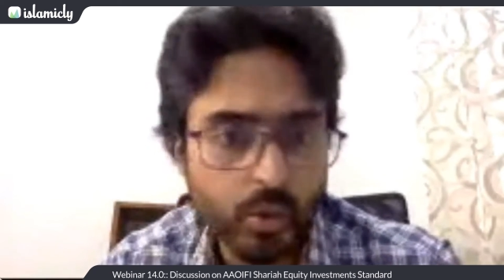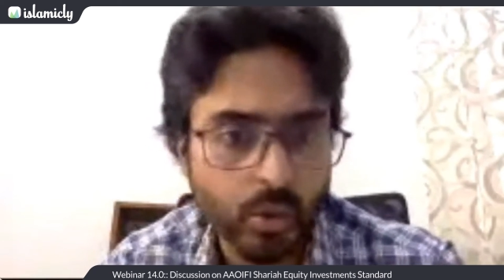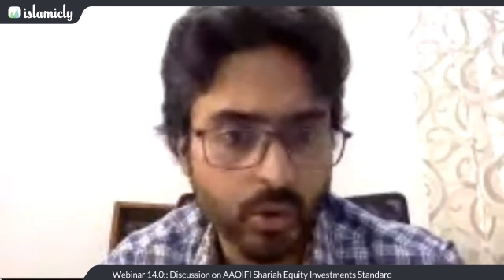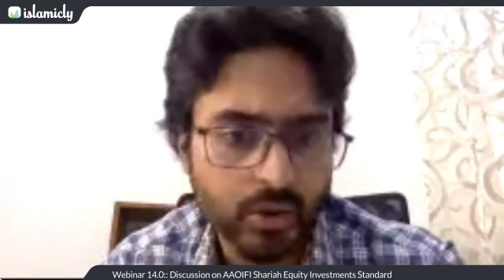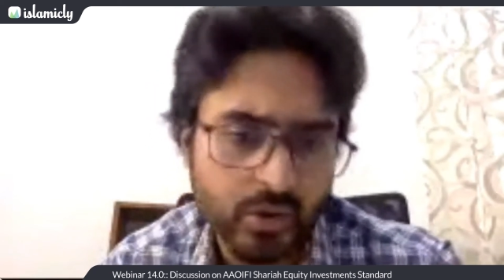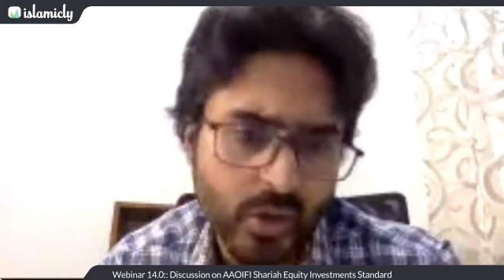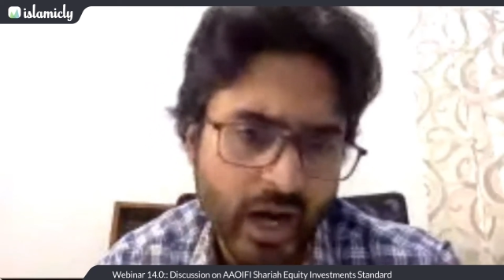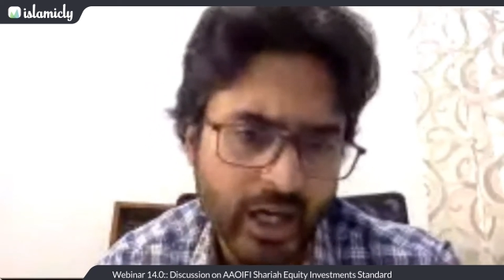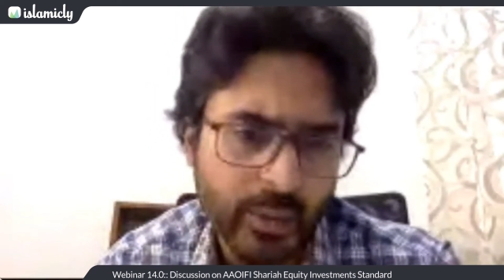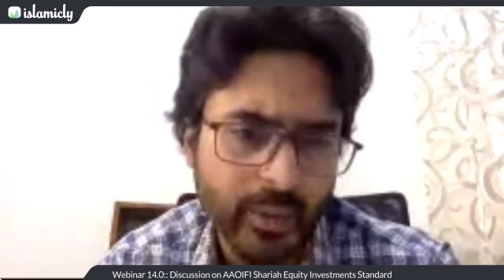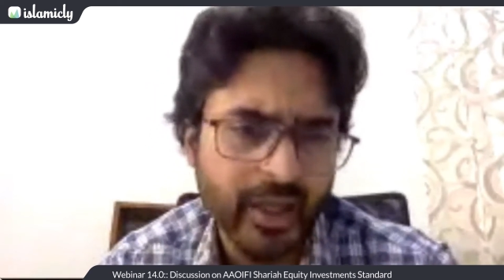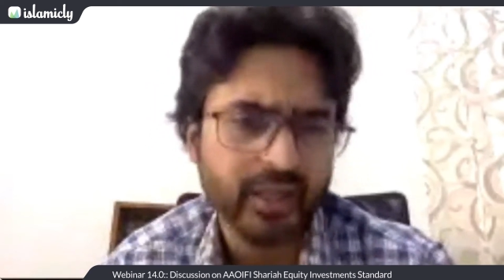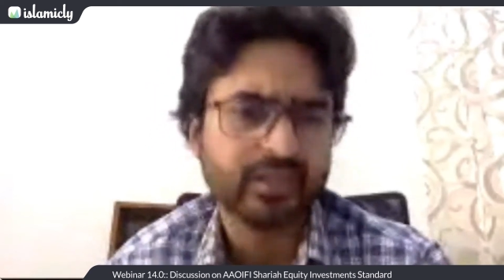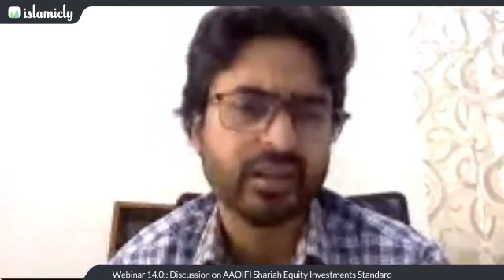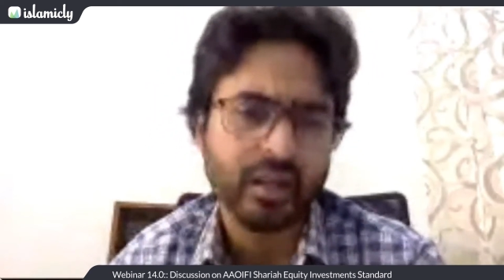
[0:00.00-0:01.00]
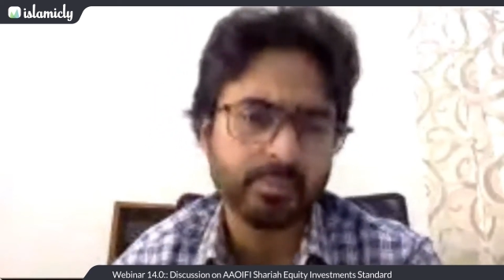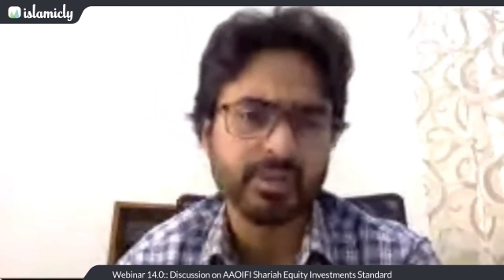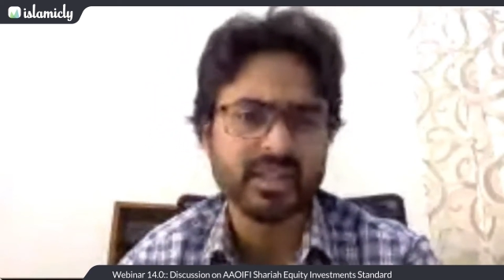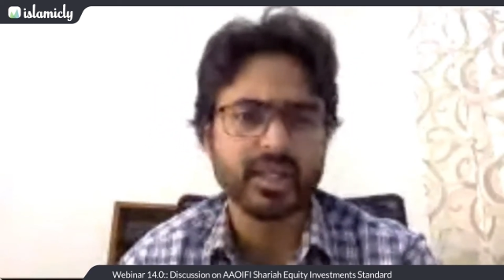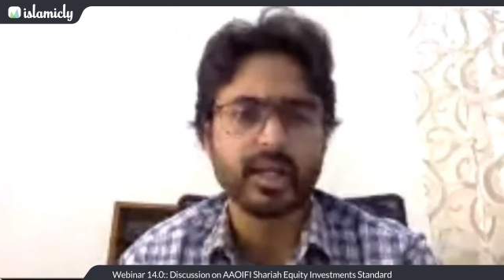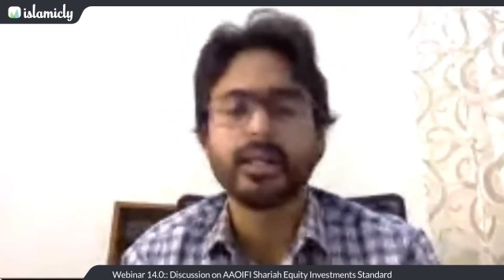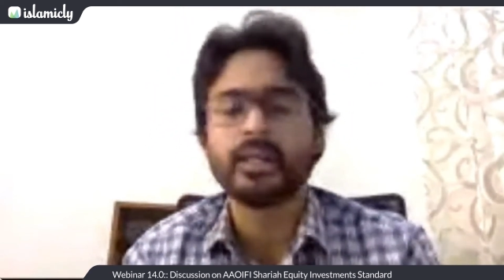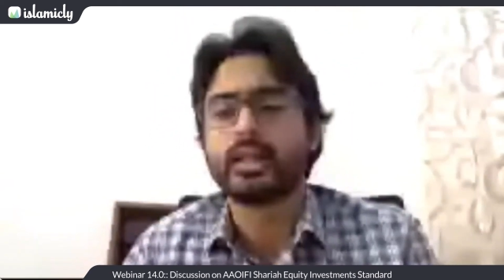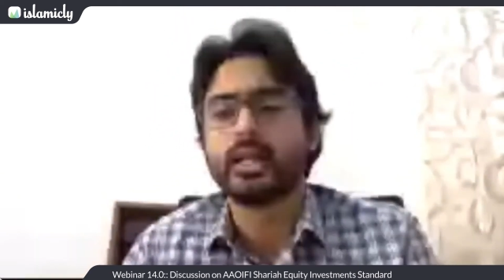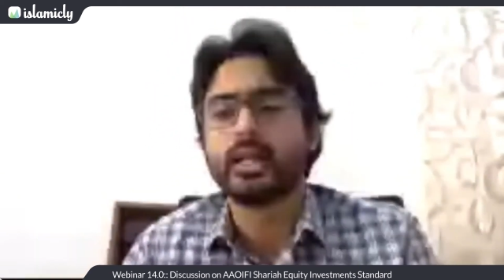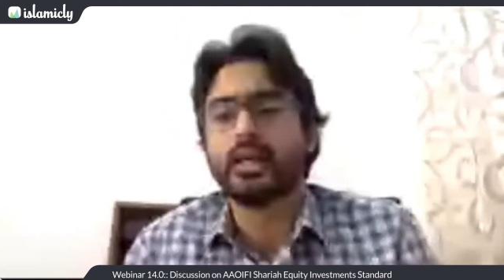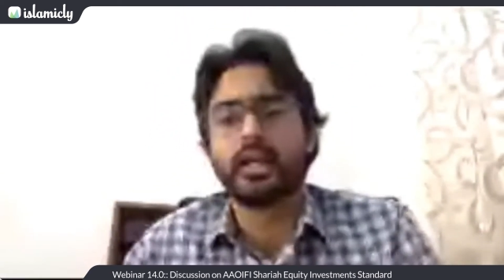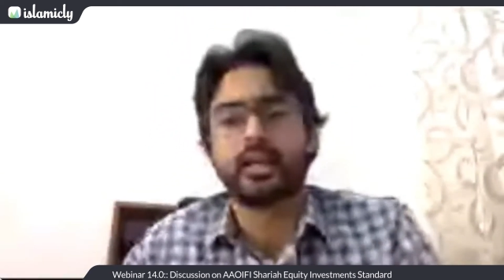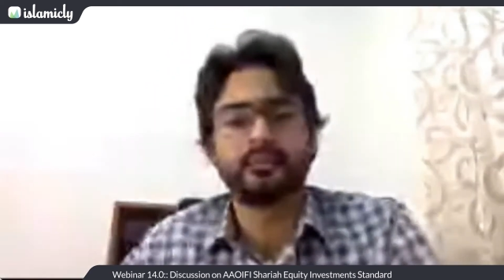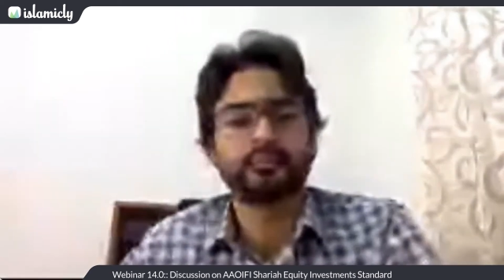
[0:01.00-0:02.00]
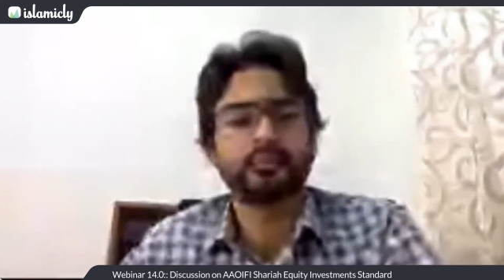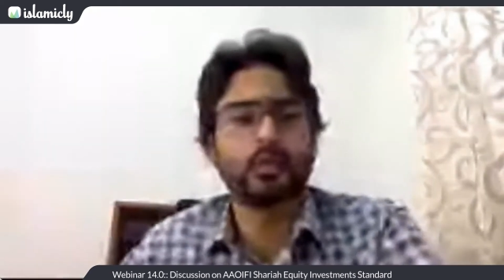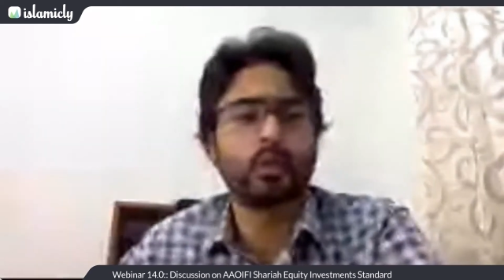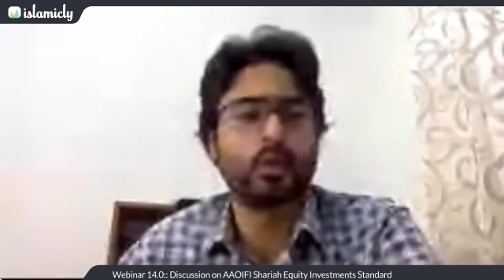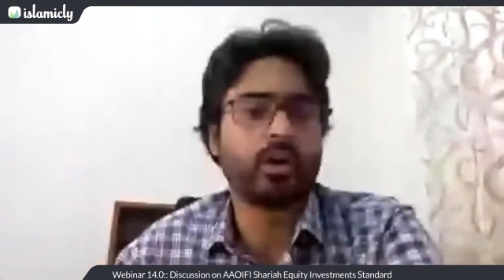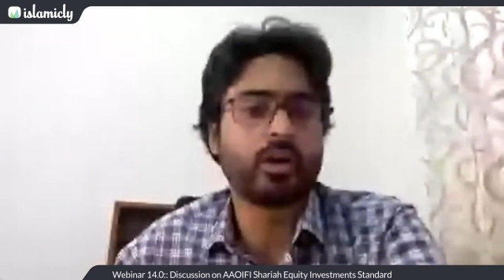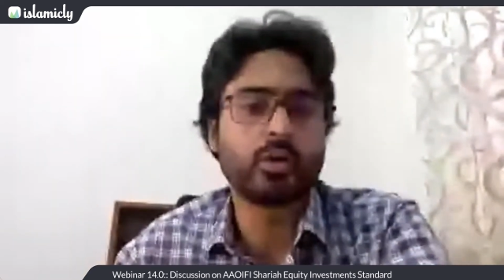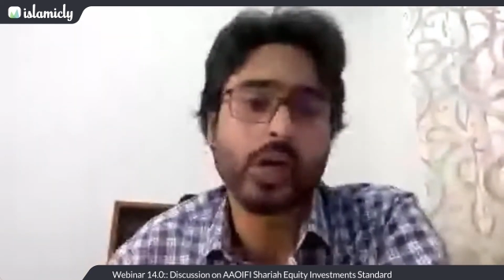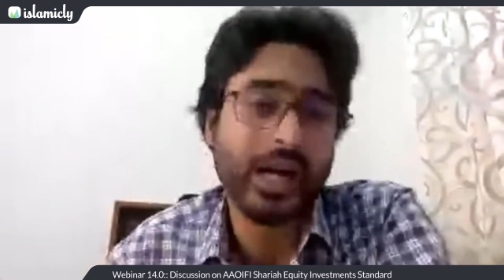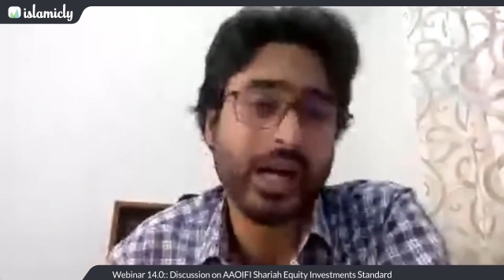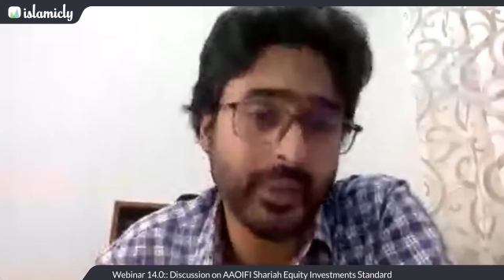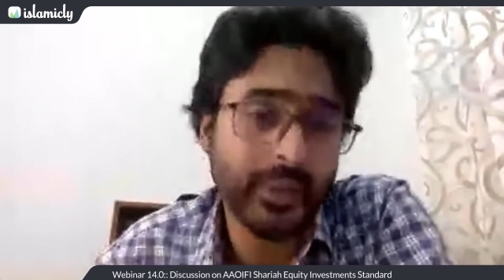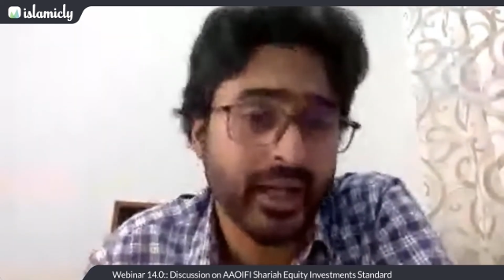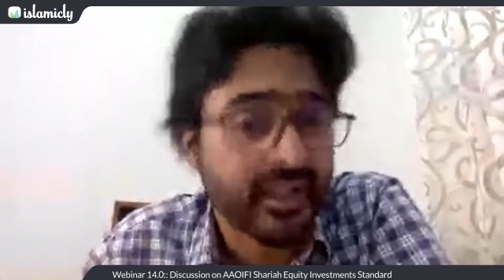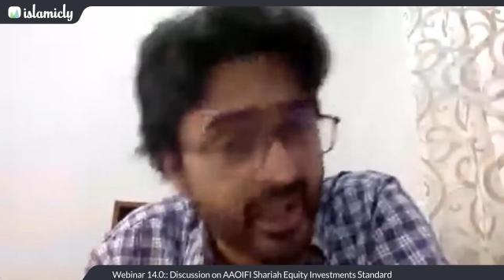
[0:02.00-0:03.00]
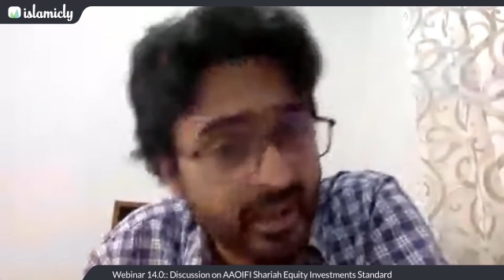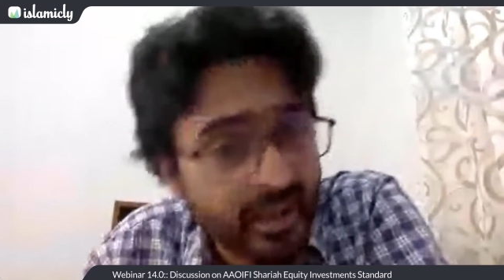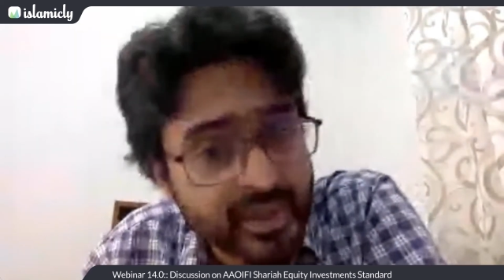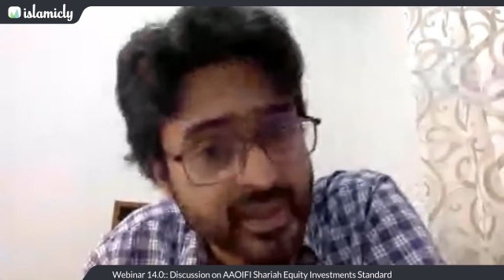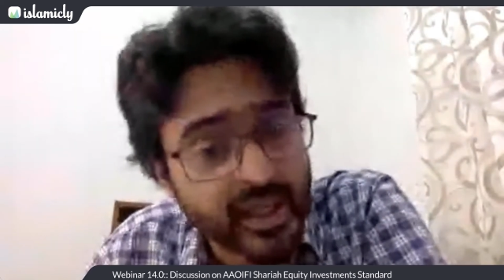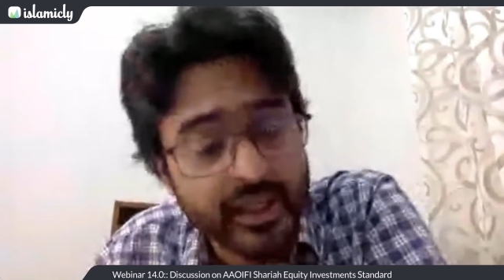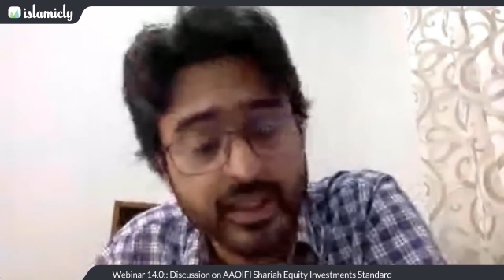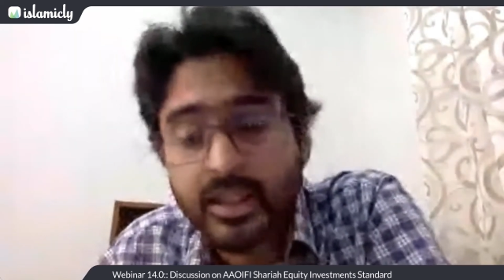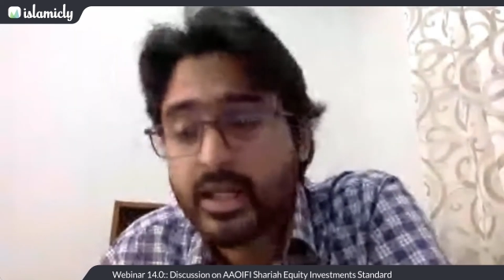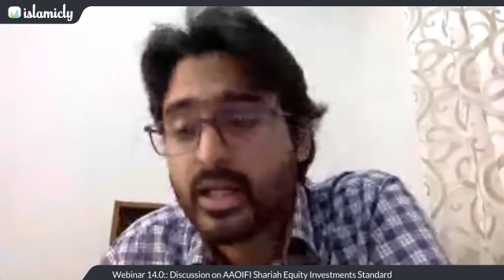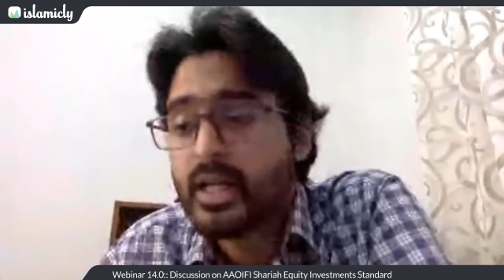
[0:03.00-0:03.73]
also advocate 3% or who advocate 10%.